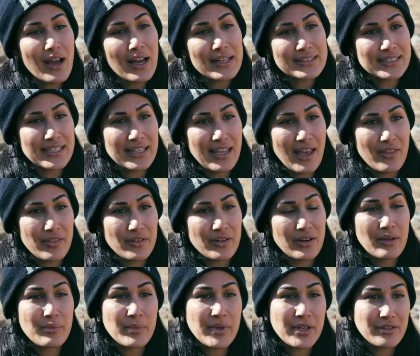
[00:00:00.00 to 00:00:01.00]
got together
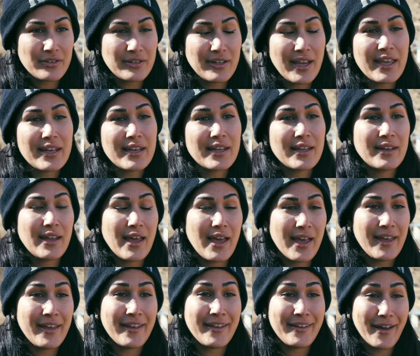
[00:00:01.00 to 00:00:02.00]
and we created
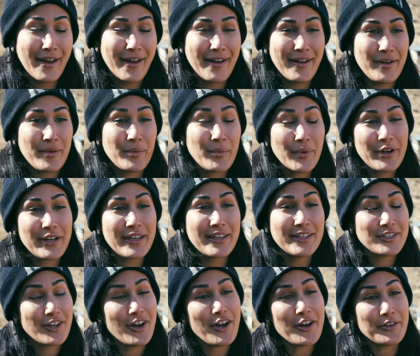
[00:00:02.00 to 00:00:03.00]
a
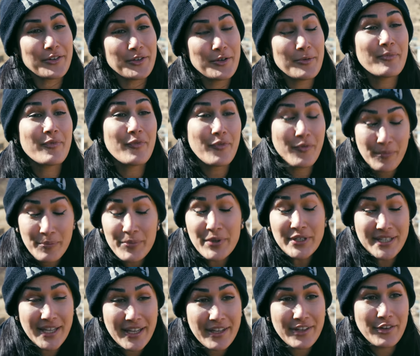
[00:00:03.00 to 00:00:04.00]
working dog group,
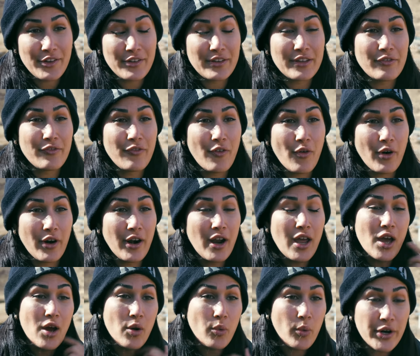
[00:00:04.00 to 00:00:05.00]
particularly for
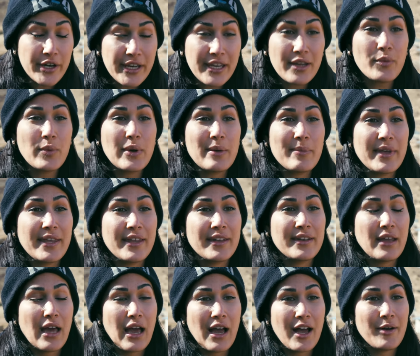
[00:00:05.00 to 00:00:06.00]
working
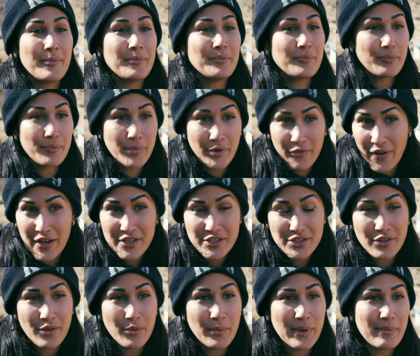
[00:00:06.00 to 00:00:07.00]
women,
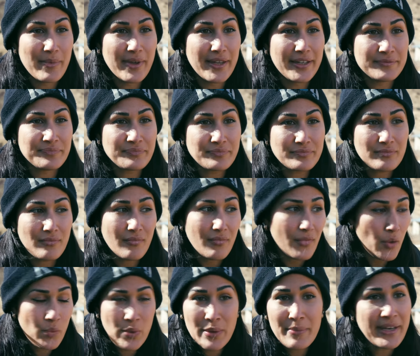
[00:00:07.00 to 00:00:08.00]
professional women,
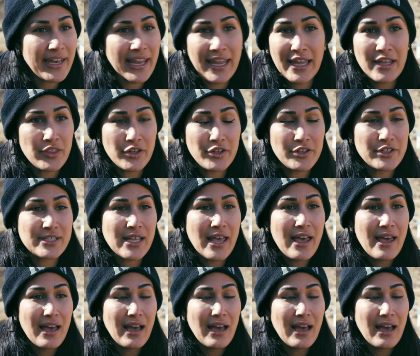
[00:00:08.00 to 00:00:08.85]
women handlers,